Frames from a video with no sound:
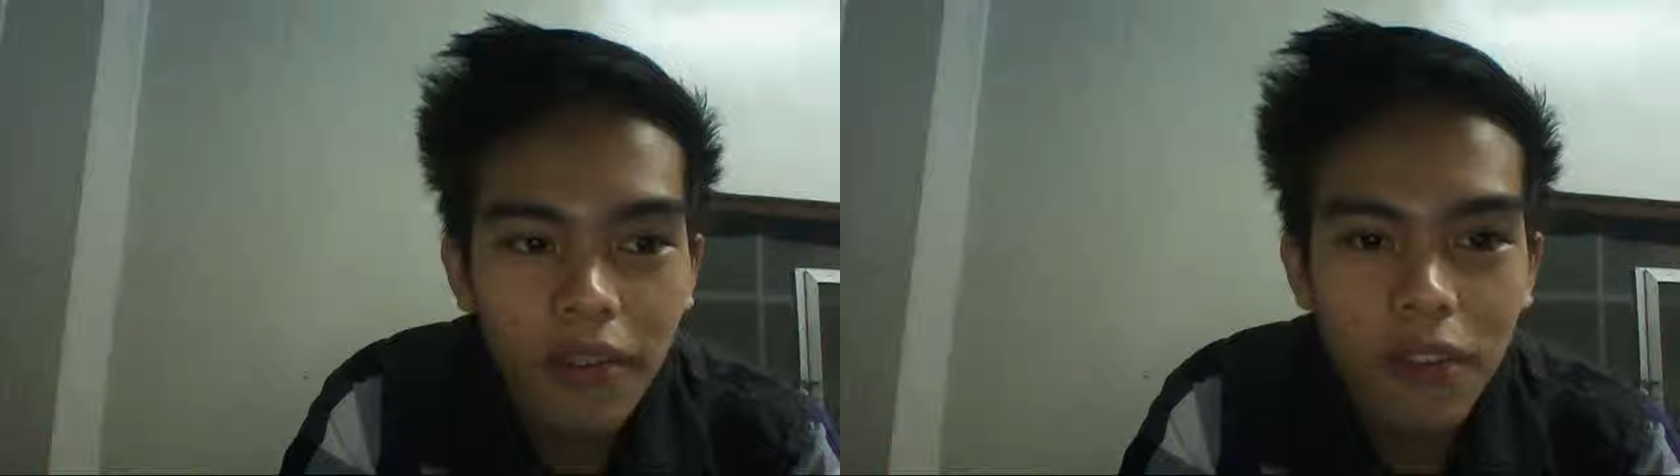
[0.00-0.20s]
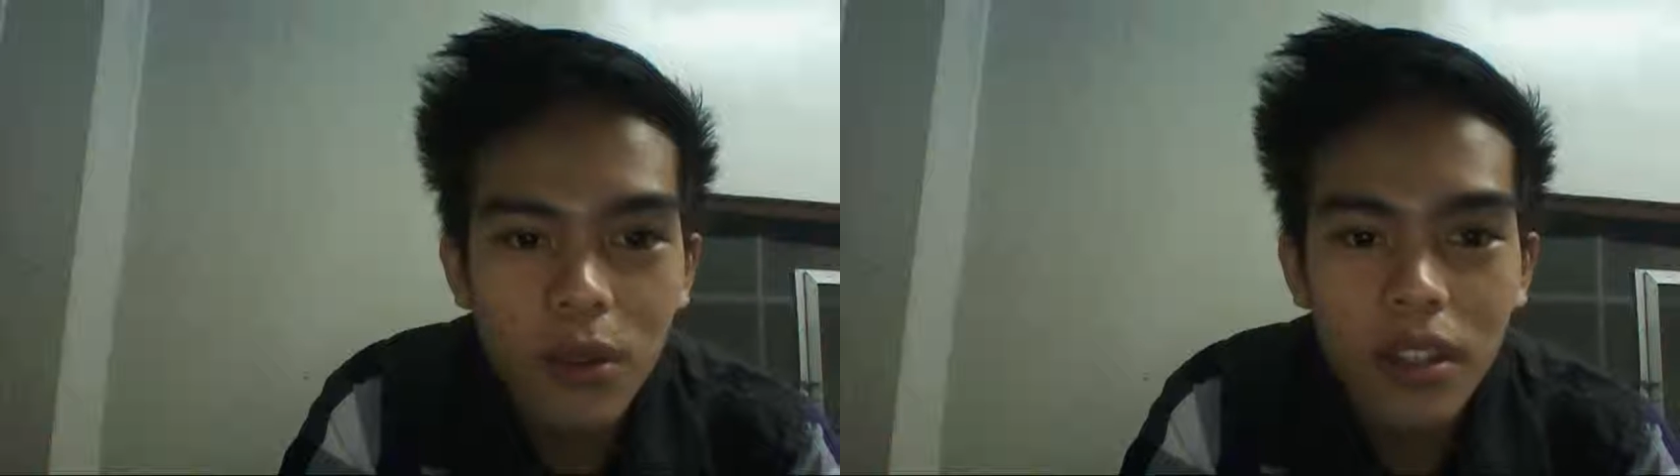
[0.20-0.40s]

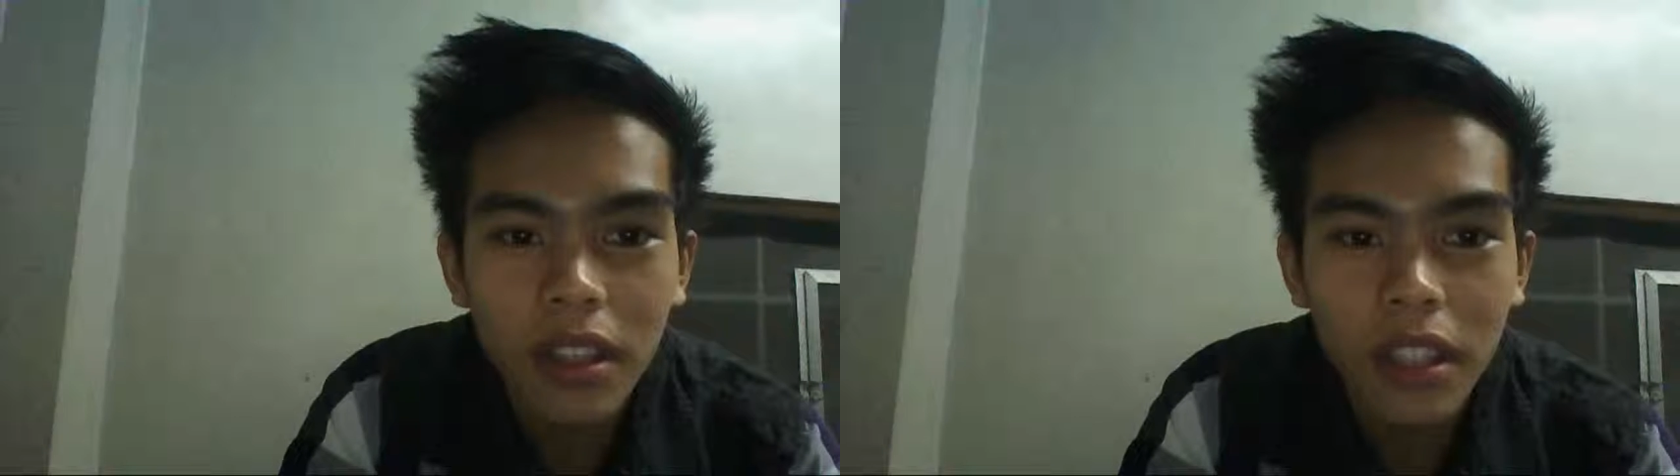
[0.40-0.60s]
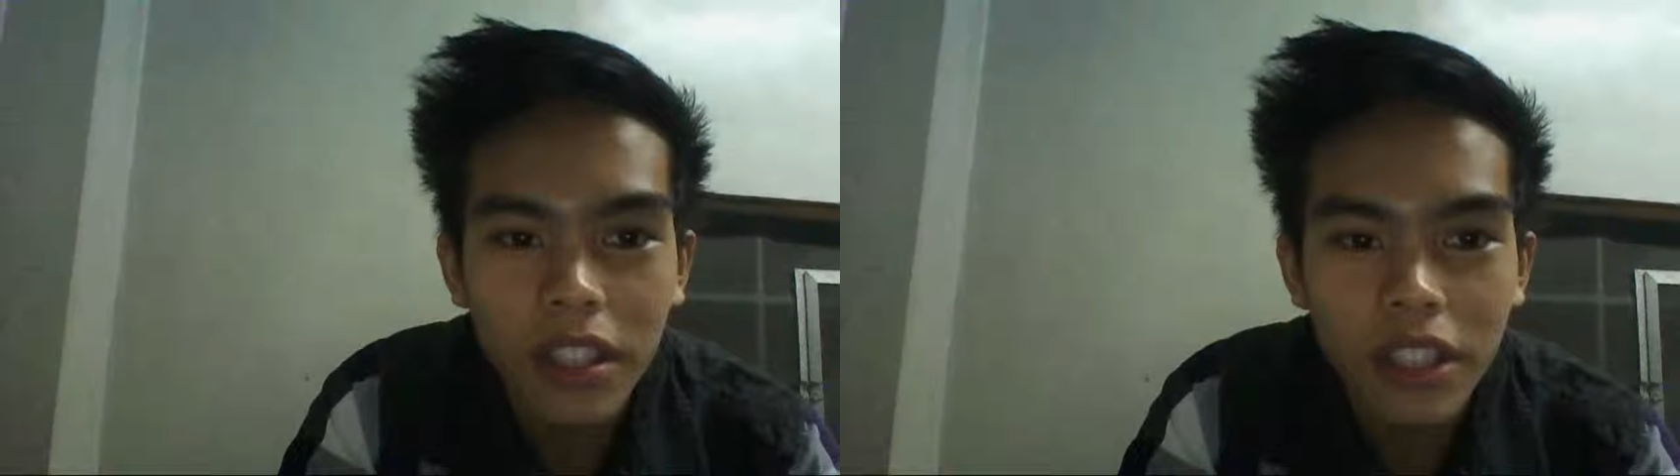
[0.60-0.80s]

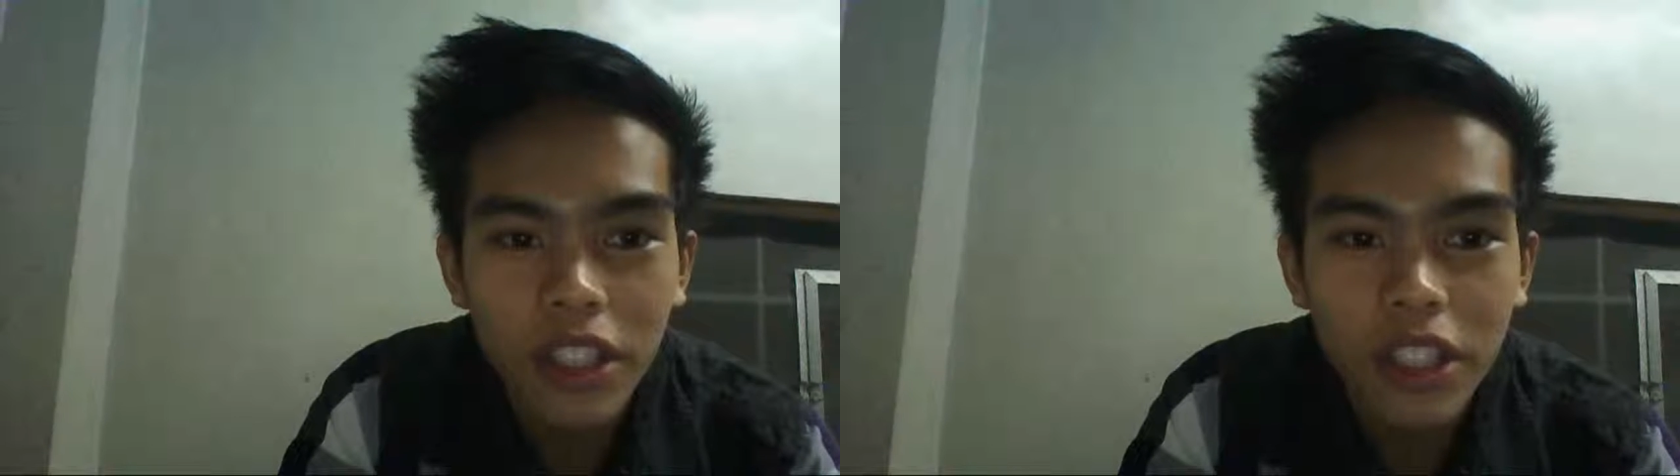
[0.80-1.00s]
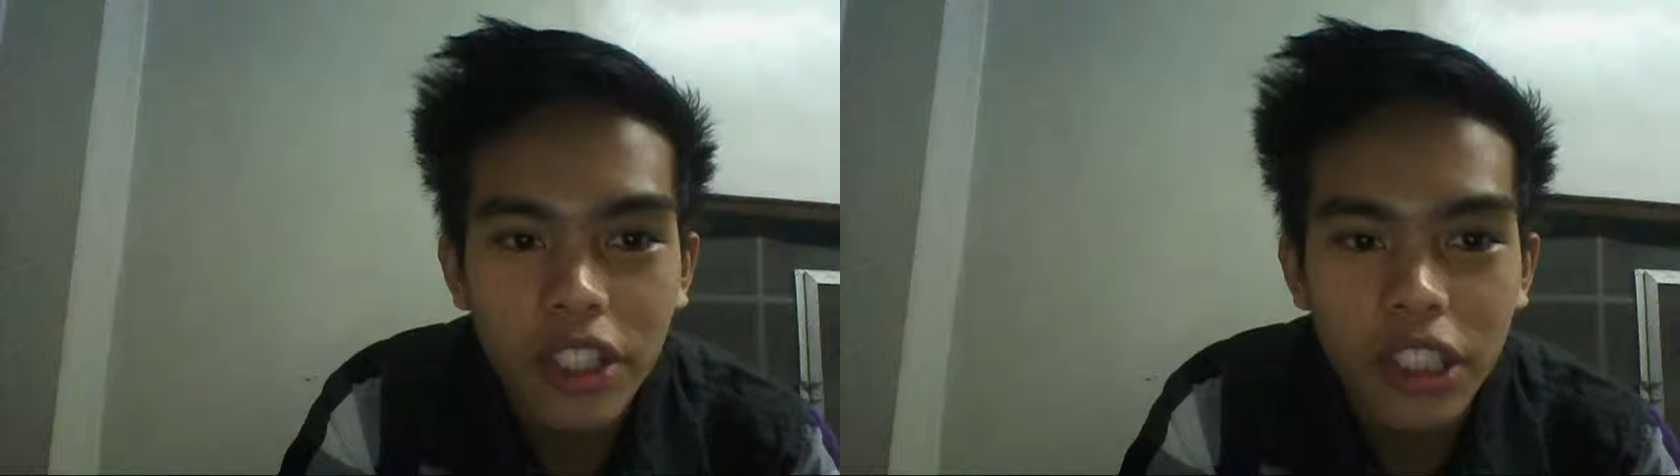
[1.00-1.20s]

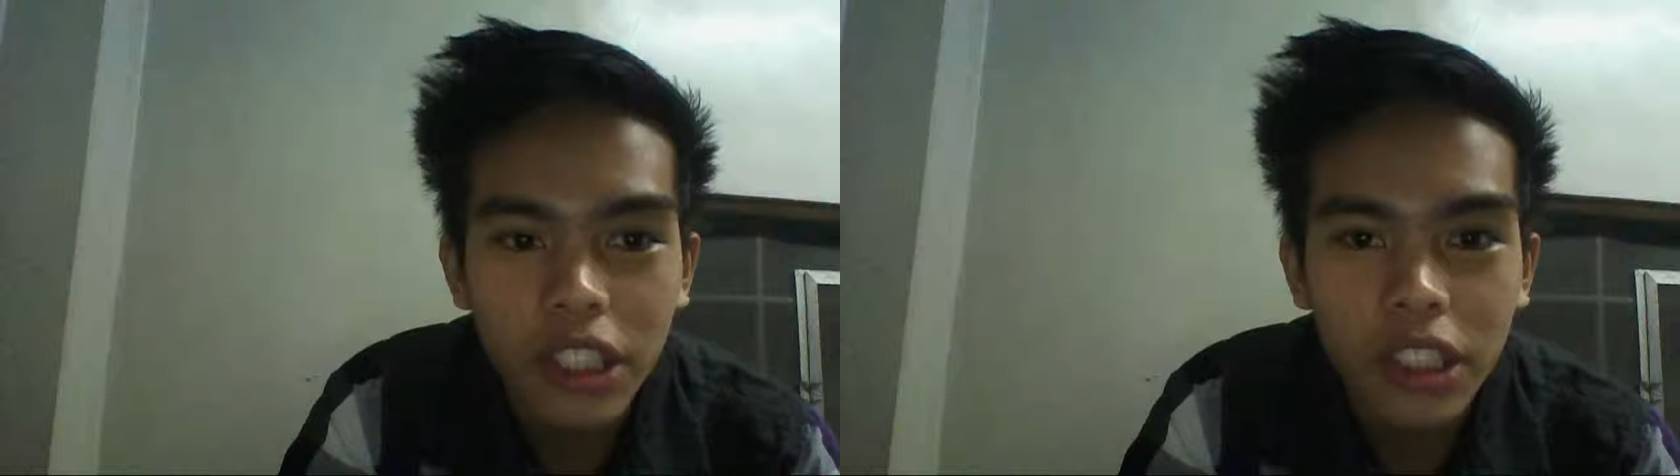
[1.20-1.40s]
fuselage.